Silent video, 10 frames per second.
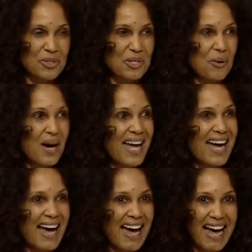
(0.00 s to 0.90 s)
So
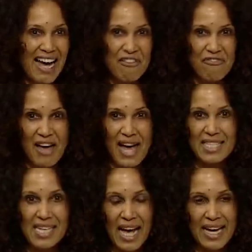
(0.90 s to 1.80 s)
a
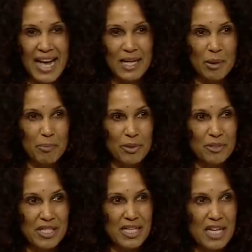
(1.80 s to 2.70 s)
high-fat, high-animal
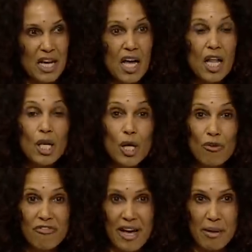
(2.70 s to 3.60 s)
protein,
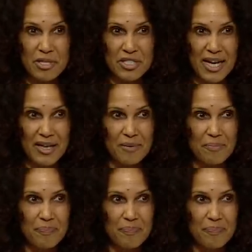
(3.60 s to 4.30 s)
low-fiber diet.